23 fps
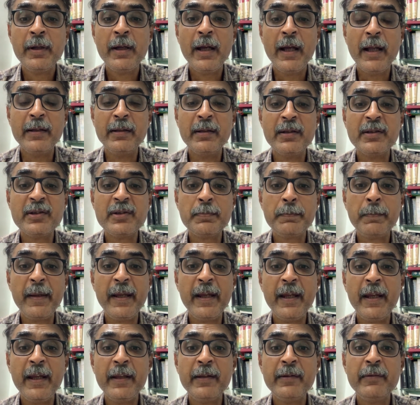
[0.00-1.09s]
And this
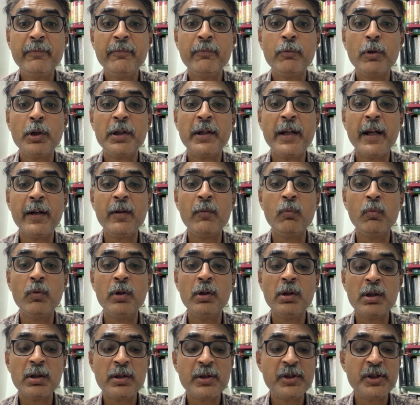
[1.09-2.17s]
pain would get
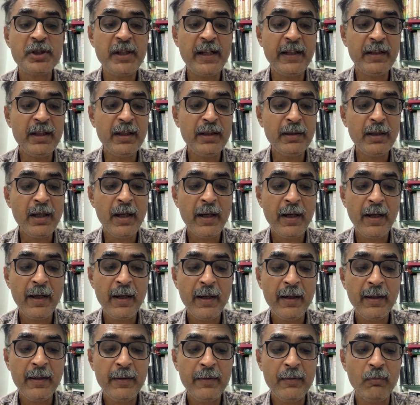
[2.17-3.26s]
worse shaking the
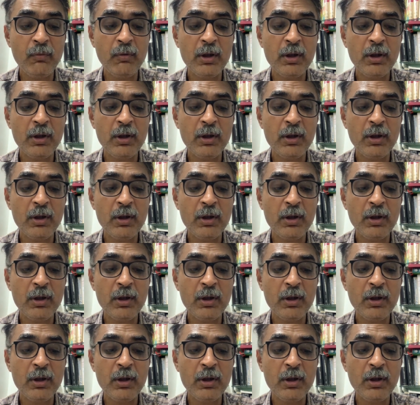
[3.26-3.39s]
head,